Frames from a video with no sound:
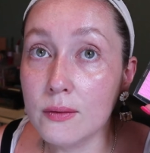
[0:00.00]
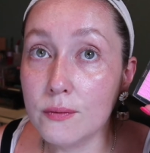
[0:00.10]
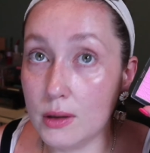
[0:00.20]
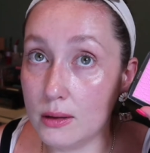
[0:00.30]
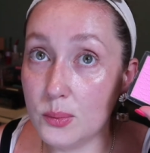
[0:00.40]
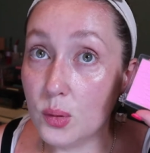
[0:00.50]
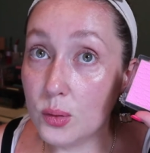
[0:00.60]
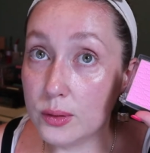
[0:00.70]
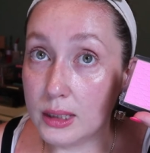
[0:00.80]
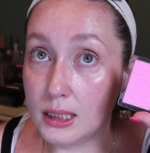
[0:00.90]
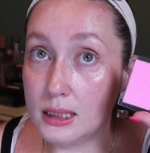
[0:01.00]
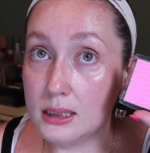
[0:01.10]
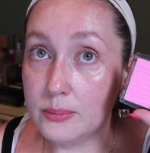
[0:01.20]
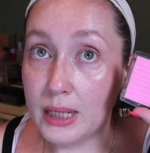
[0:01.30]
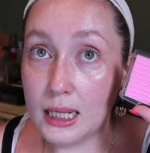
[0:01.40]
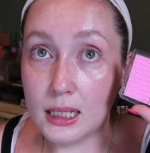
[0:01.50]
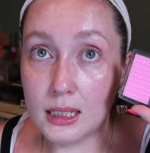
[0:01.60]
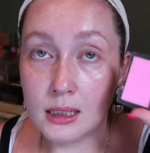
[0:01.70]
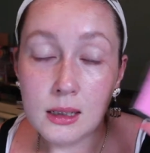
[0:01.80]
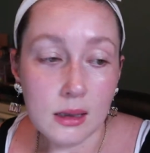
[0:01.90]
very boring in the
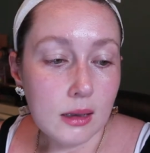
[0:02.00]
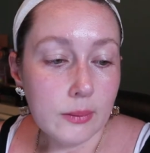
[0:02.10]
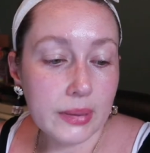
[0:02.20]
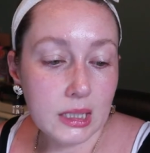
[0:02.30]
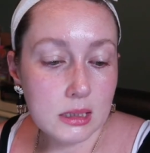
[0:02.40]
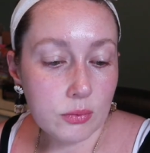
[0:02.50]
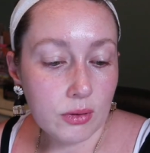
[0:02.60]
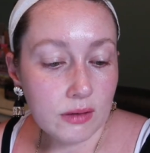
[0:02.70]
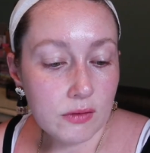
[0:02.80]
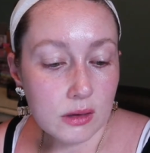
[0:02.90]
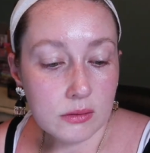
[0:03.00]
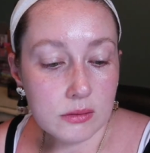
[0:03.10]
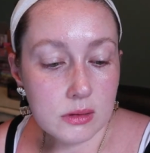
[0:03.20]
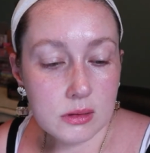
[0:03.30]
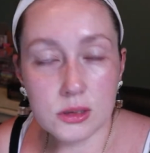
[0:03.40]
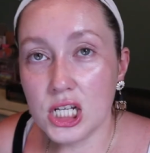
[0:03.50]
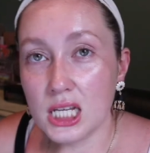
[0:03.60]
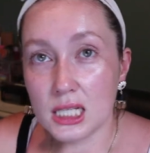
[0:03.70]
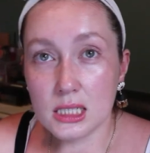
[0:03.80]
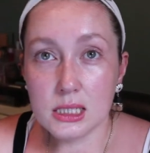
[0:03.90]
pan but it's one of those
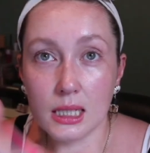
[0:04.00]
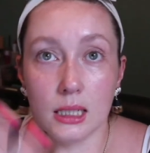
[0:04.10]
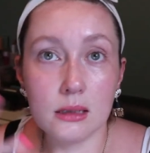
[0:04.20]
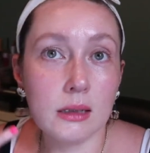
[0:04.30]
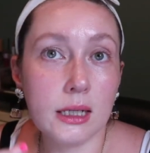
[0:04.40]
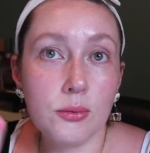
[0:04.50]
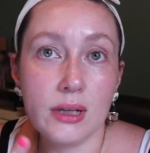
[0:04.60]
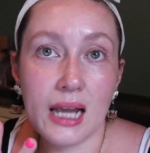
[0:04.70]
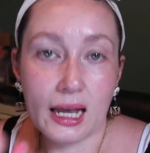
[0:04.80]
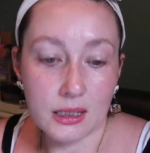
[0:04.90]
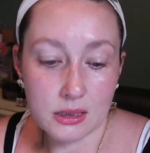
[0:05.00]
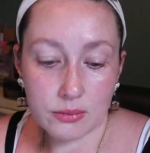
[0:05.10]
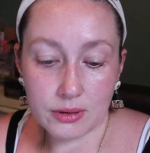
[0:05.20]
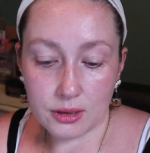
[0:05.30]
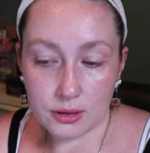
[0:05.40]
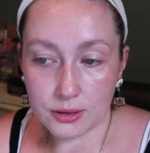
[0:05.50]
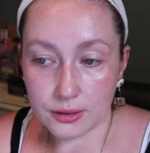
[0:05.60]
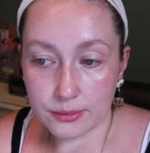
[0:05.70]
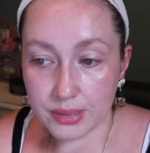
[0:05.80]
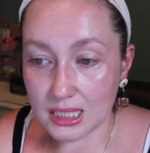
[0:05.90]
shades that like reacts with
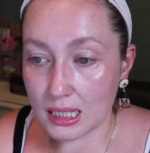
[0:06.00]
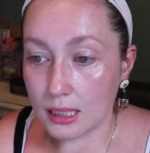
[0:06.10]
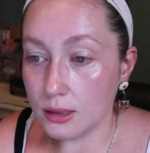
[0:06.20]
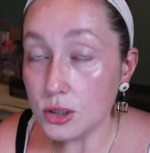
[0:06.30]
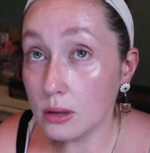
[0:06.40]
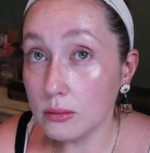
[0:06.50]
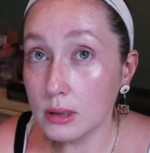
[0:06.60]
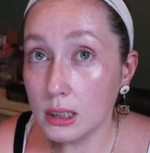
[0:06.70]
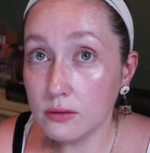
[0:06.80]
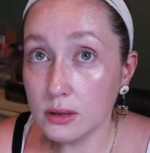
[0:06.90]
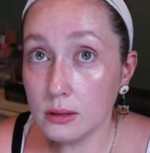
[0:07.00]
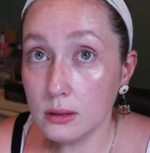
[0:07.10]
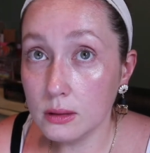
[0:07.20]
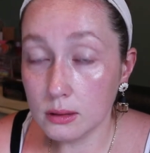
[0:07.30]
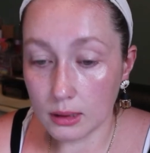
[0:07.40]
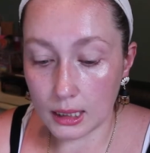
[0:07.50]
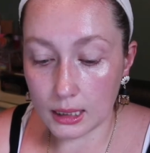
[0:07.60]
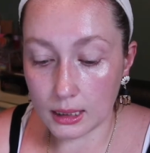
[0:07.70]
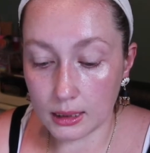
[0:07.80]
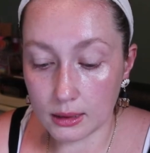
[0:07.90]
your pH or whatever
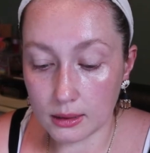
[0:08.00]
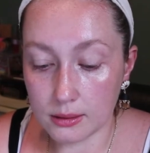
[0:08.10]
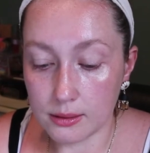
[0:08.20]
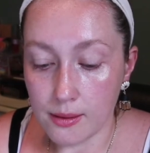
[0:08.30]
and